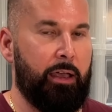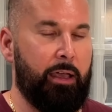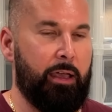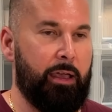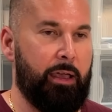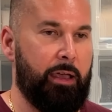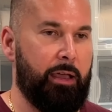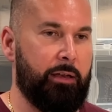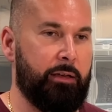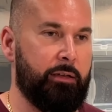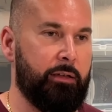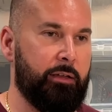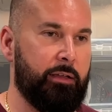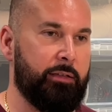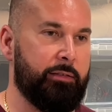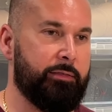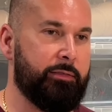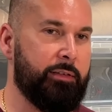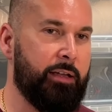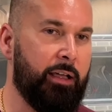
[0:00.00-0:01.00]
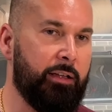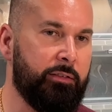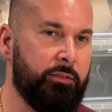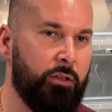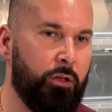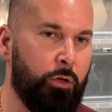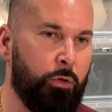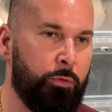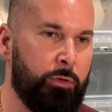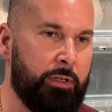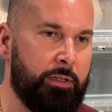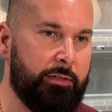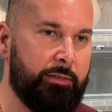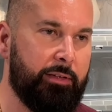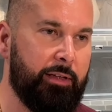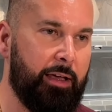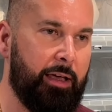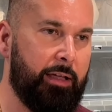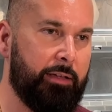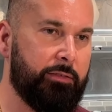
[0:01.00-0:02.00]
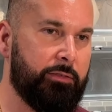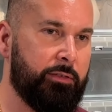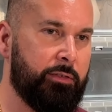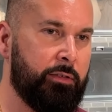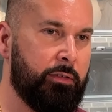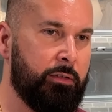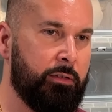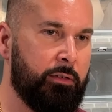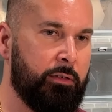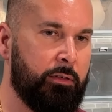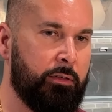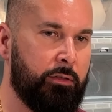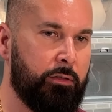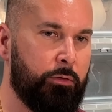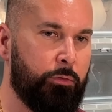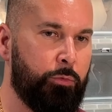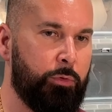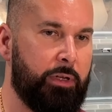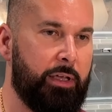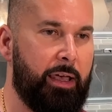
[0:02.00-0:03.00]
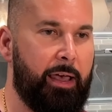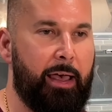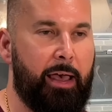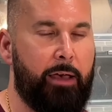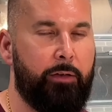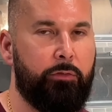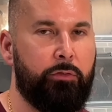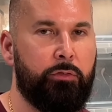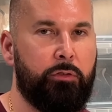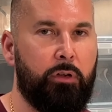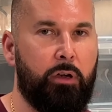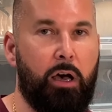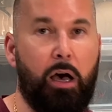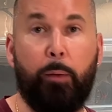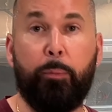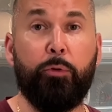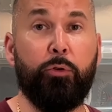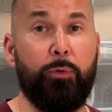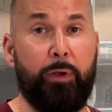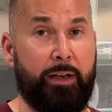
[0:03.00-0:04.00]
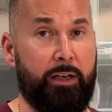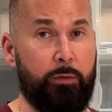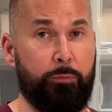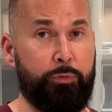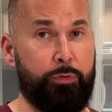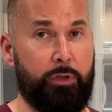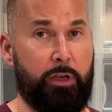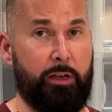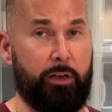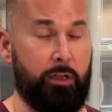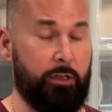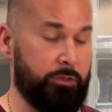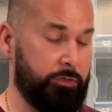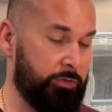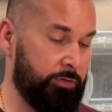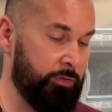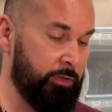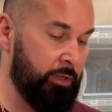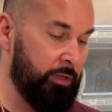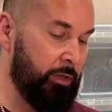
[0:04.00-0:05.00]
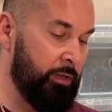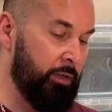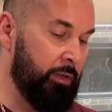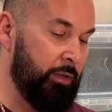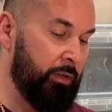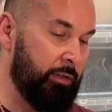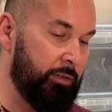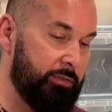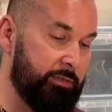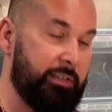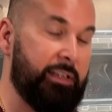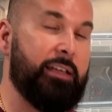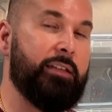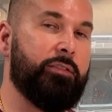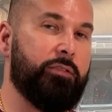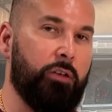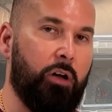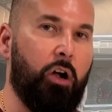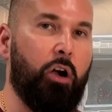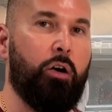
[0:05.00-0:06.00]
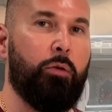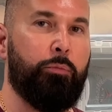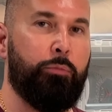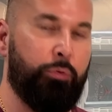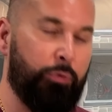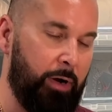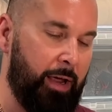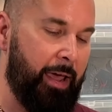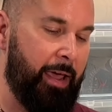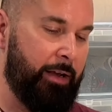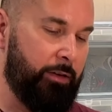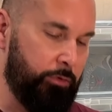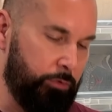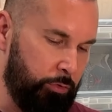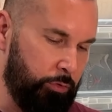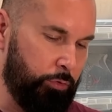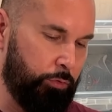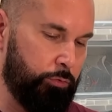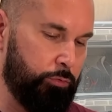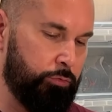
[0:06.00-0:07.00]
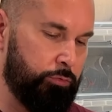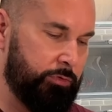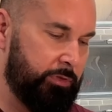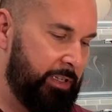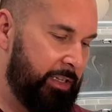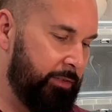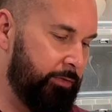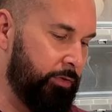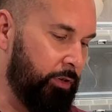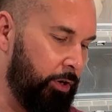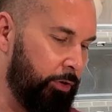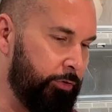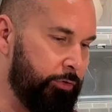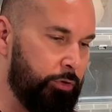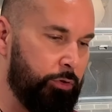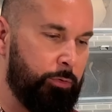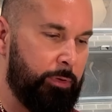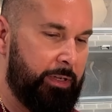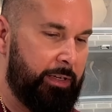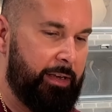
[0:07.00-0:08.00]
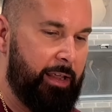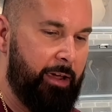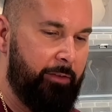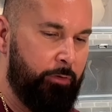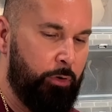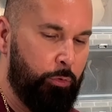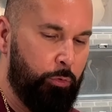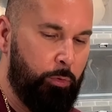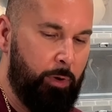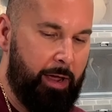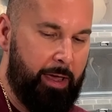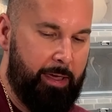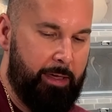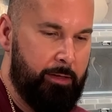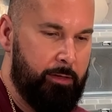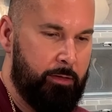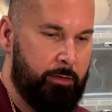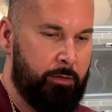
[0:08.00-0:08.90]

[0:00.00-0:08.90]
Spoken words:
And it's not only that we have upgraded products, these are brand new. These are new in every way.